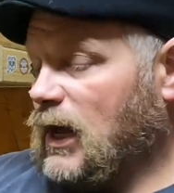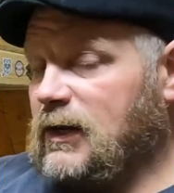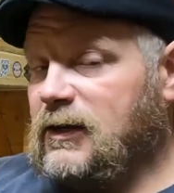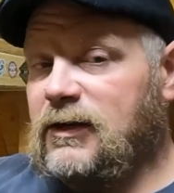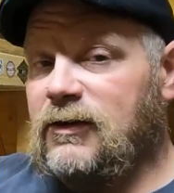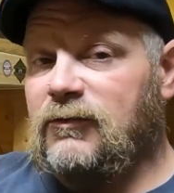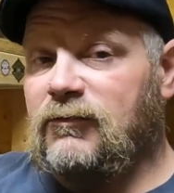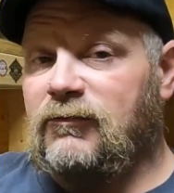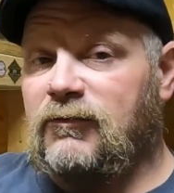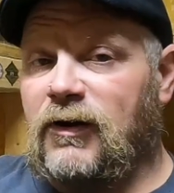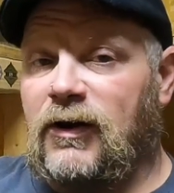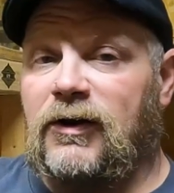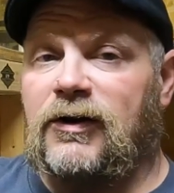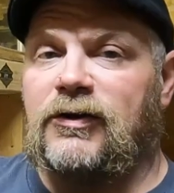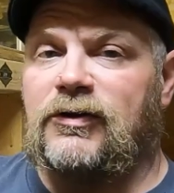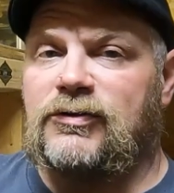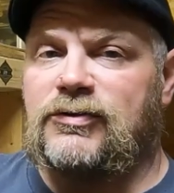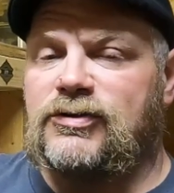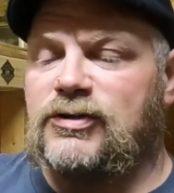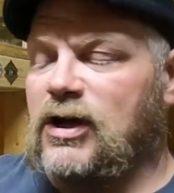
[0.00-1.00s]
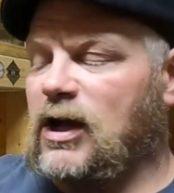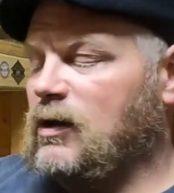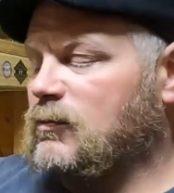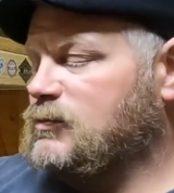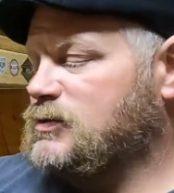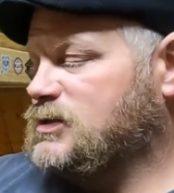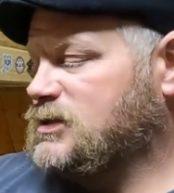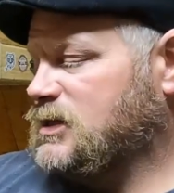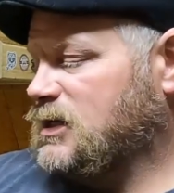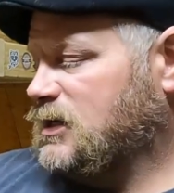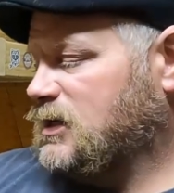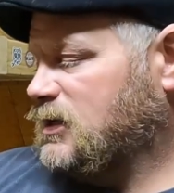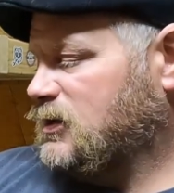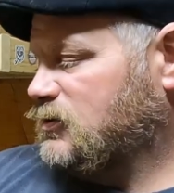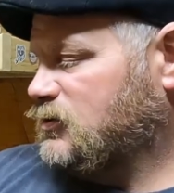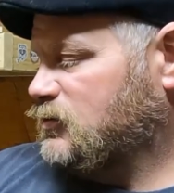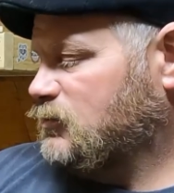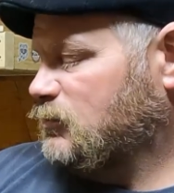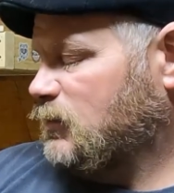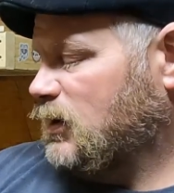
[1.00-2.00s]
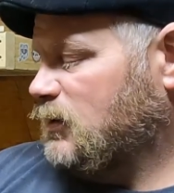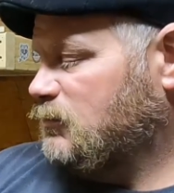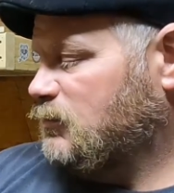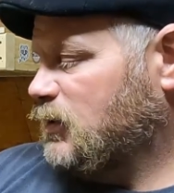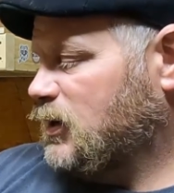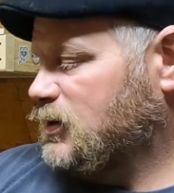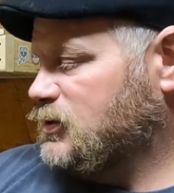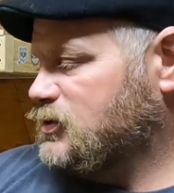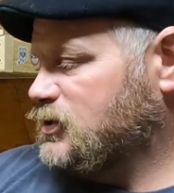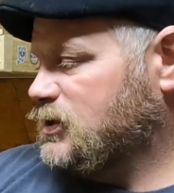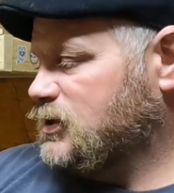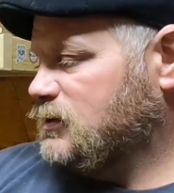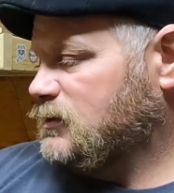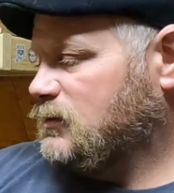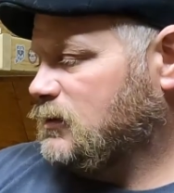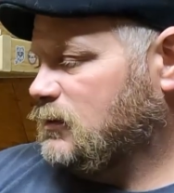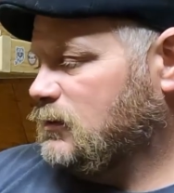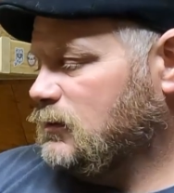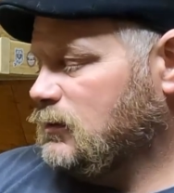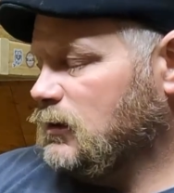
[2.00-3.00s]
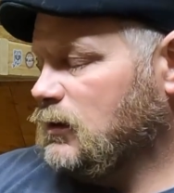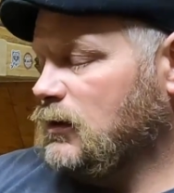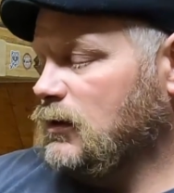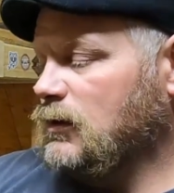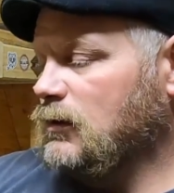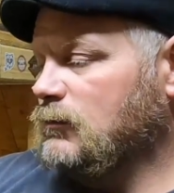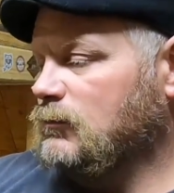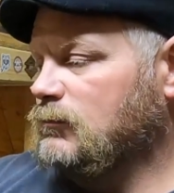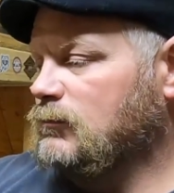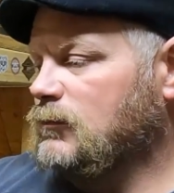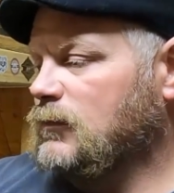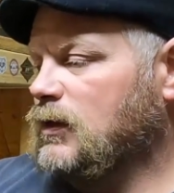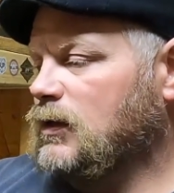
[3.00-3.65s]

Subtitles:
did a very good job of sticking to my budget. I